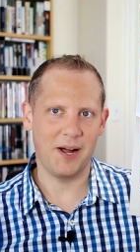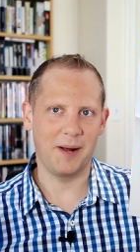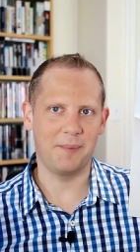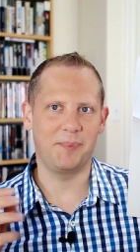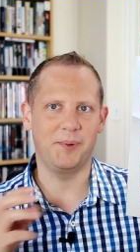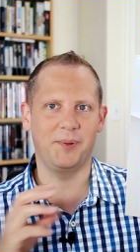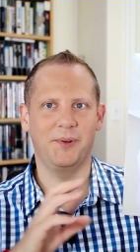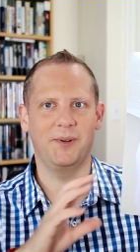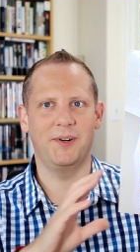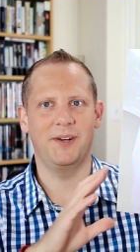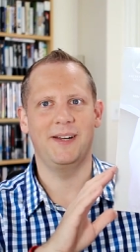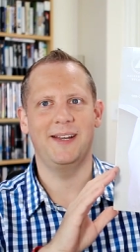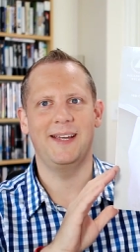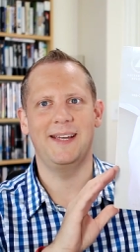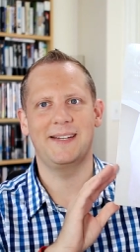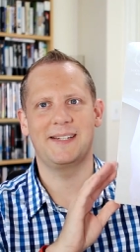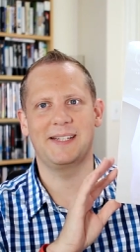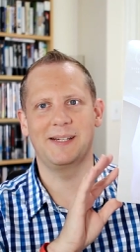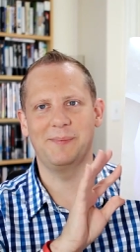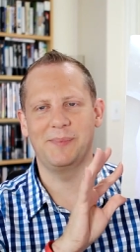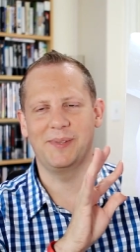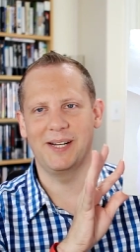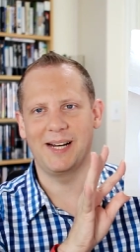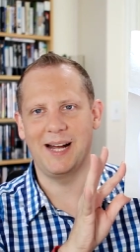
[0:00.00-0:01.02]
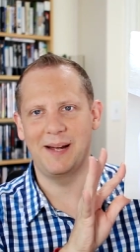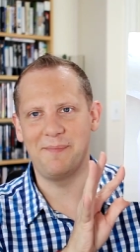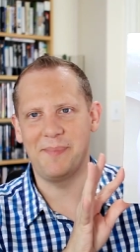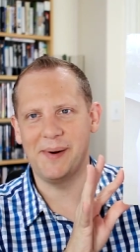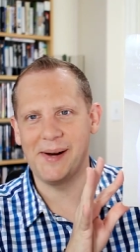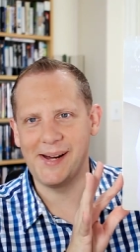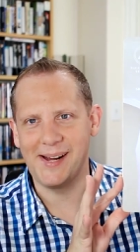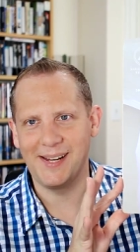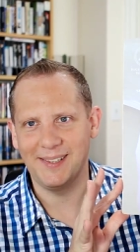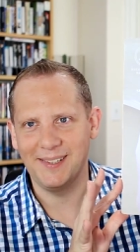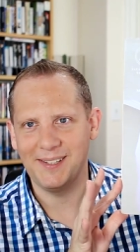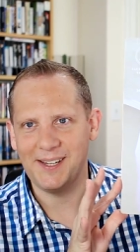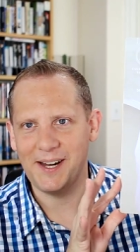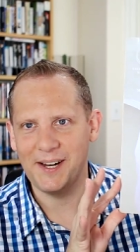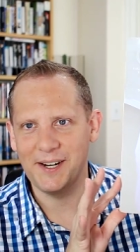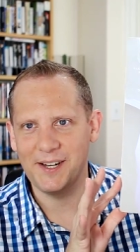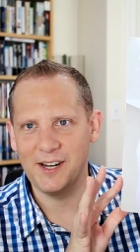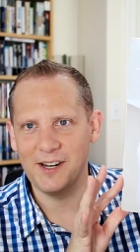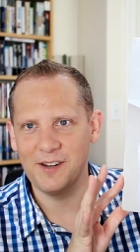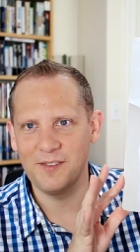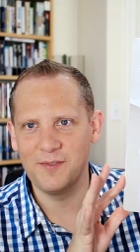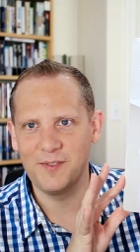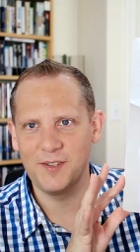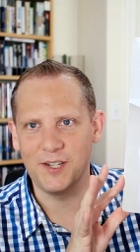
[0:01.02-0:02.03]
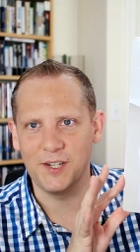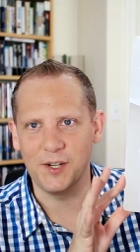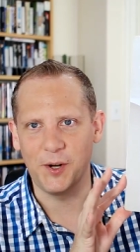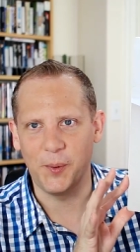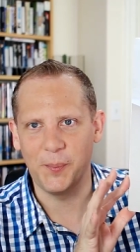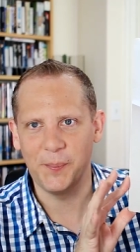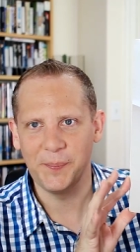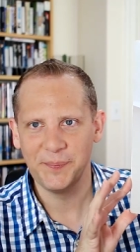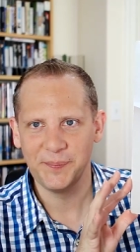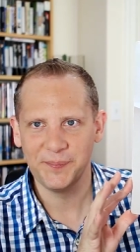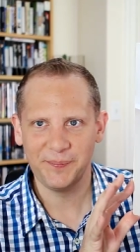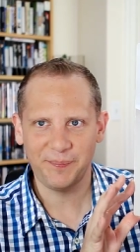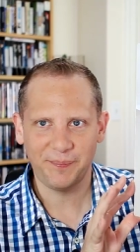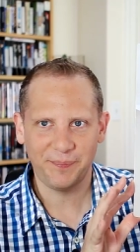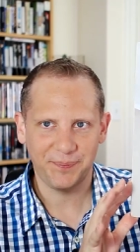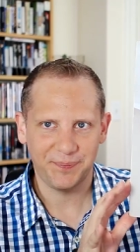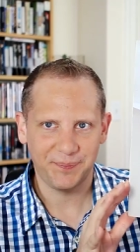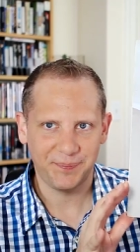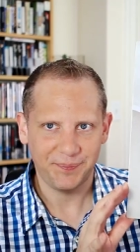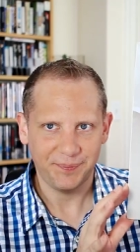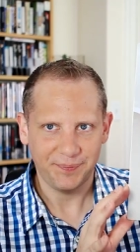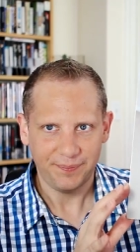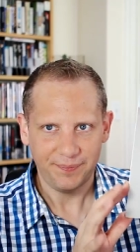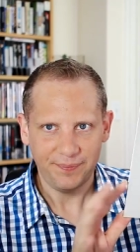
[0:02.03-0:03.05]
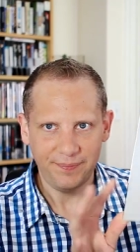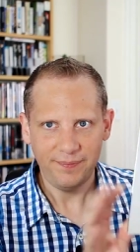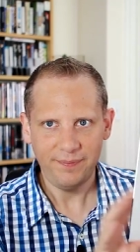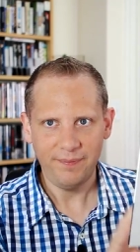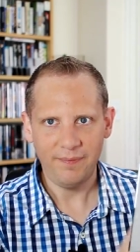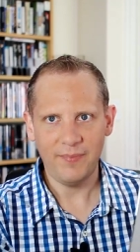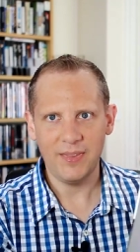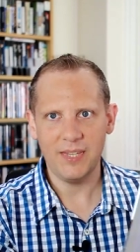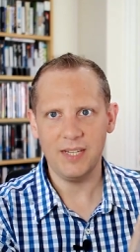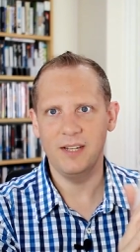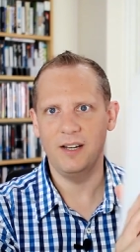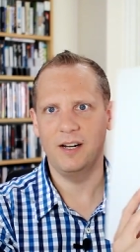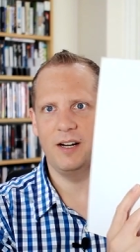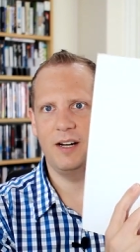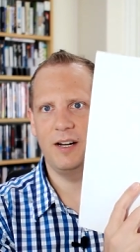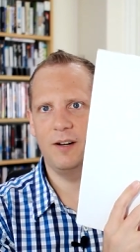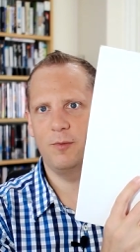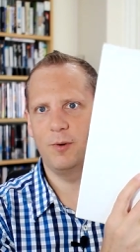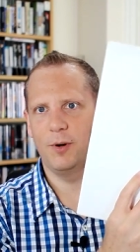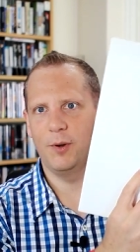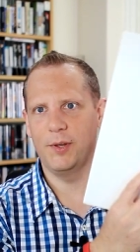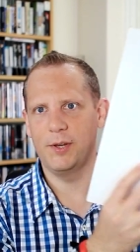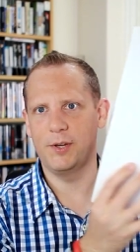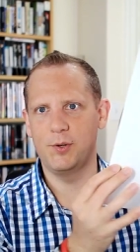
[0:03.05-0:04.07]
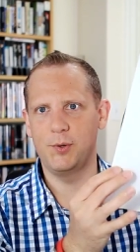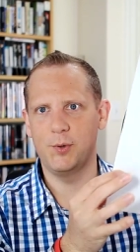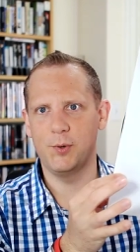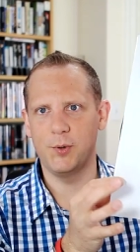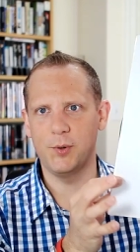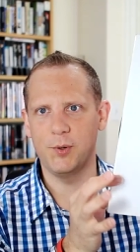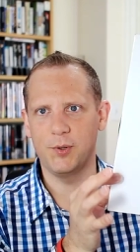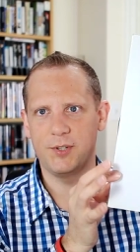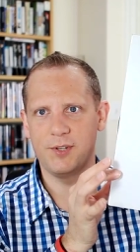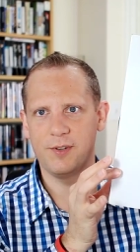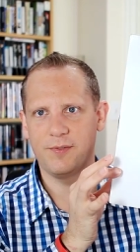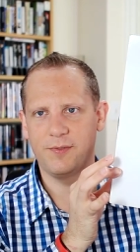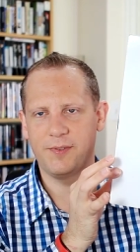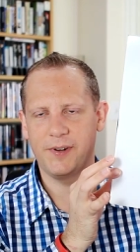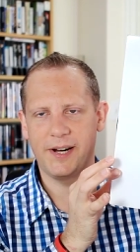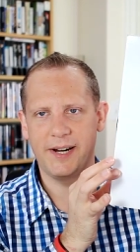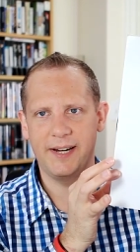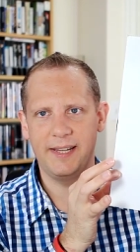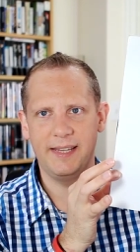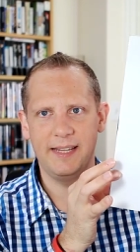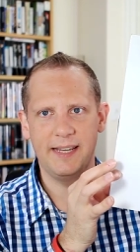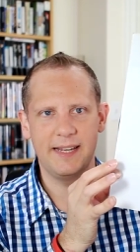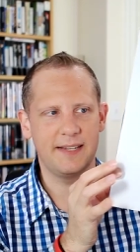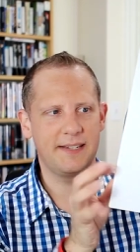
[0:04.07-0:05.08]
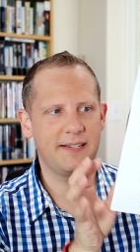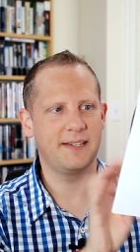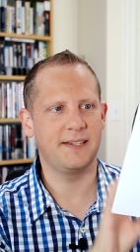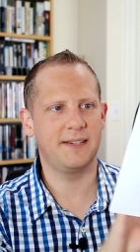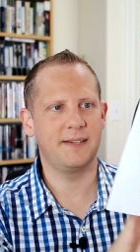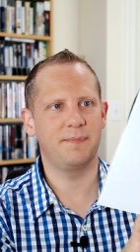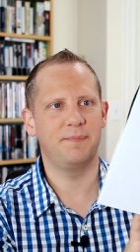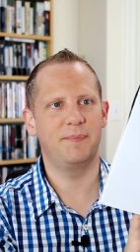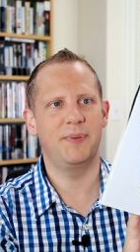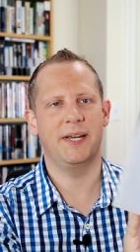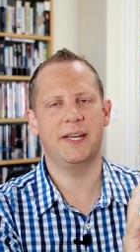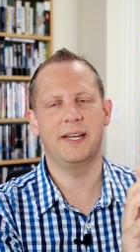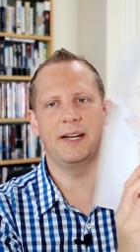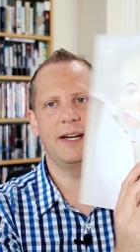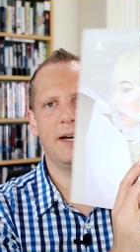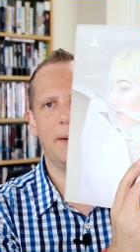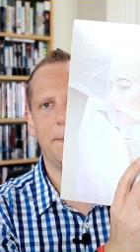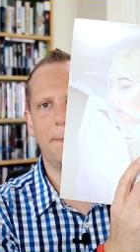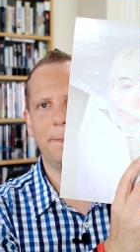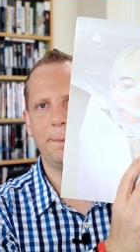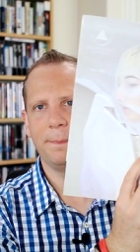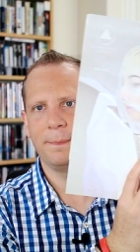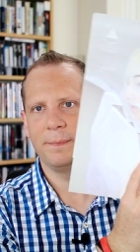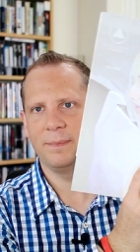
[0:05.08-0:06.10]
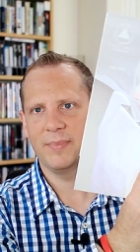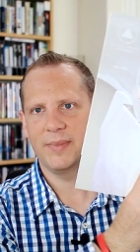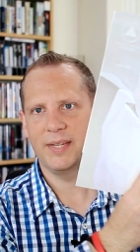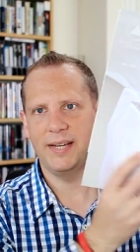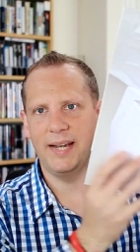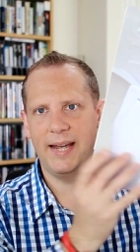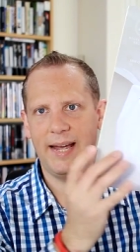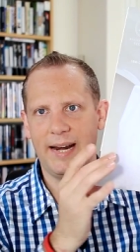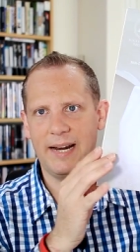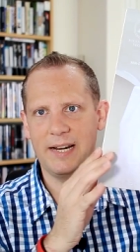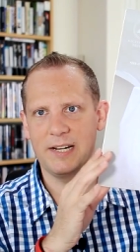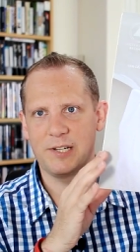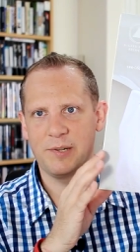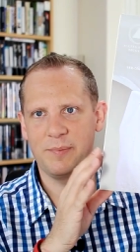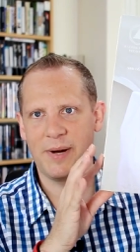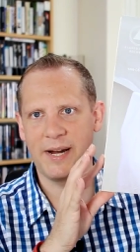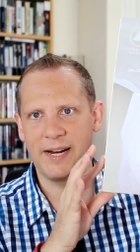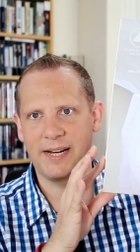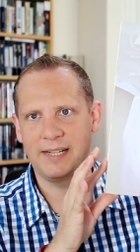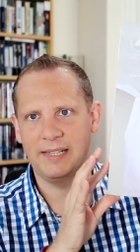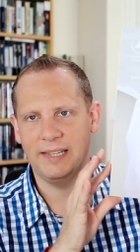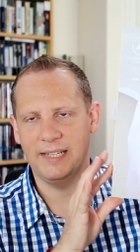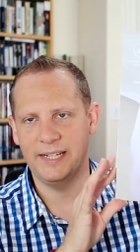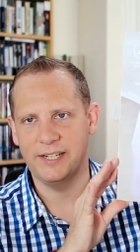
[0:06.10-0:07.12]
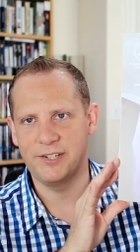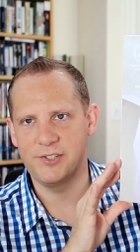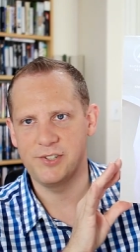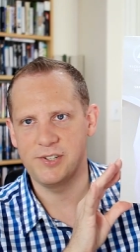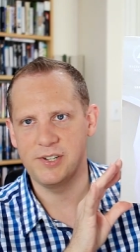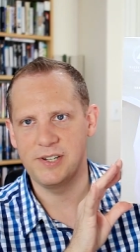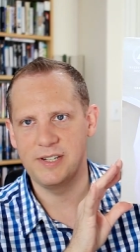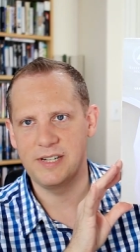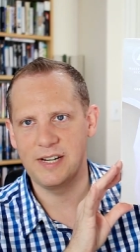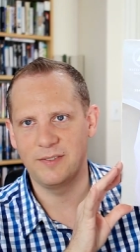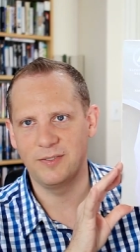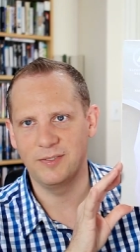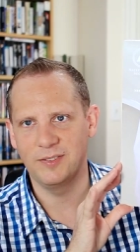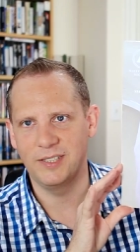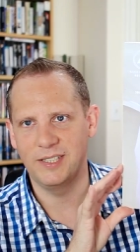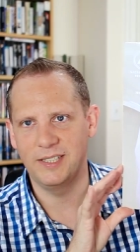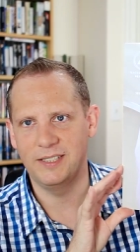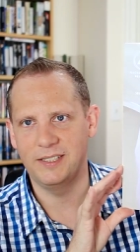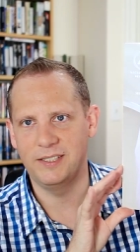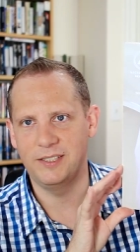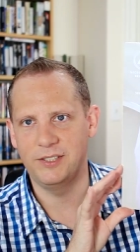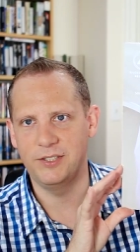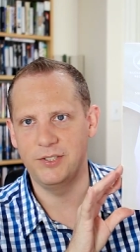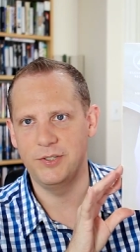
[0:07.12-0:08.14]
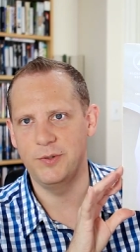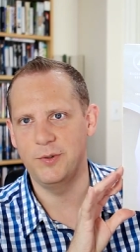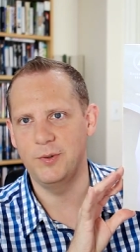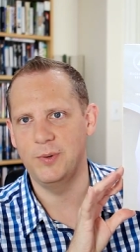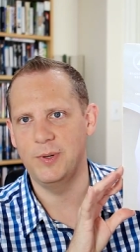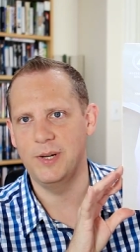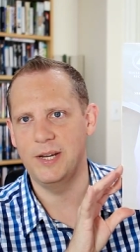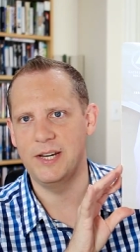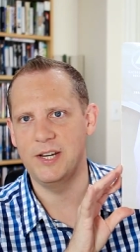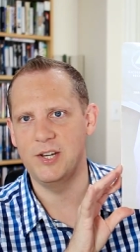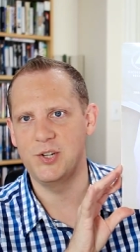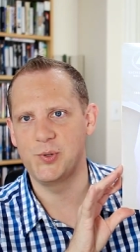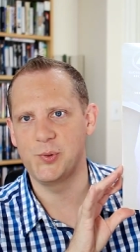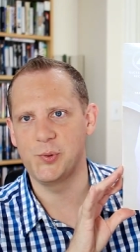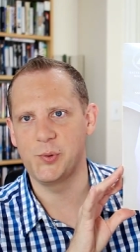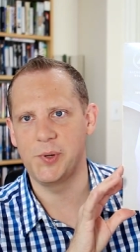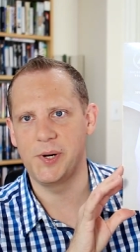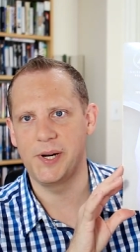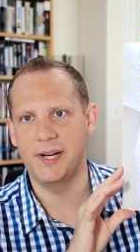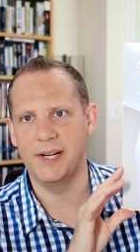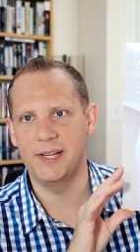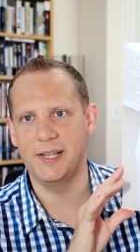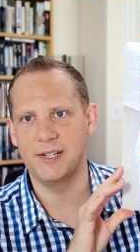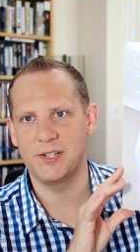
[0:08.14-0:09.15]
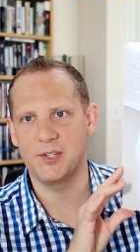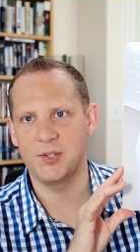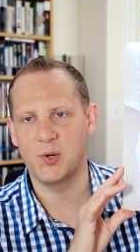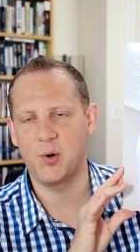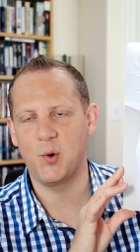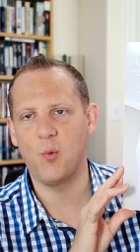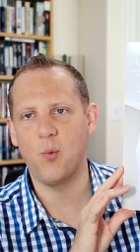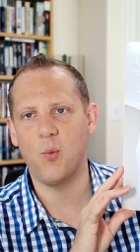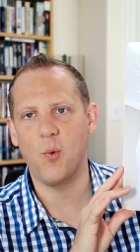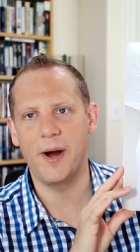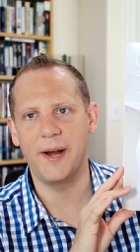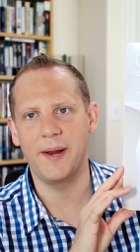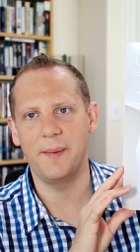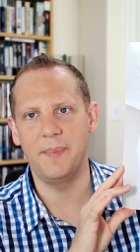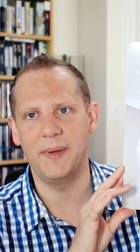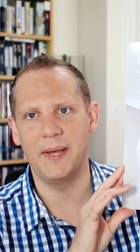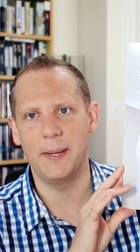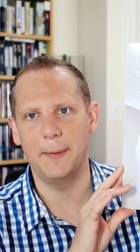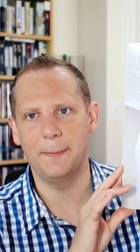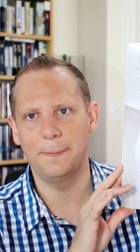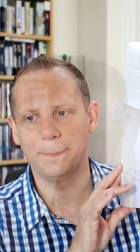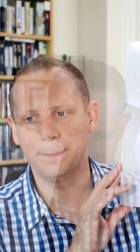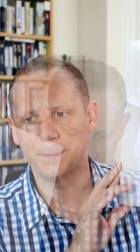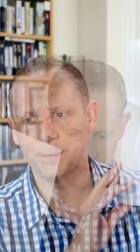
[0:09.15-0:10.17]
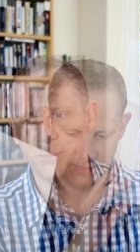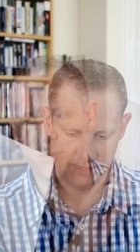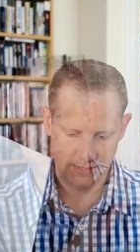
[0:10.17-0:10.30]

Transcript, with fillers: popular today, something I buy a lot of, so really cool to find this, pick it up, add it to my collection. Definitely do enjoy this quite a bit.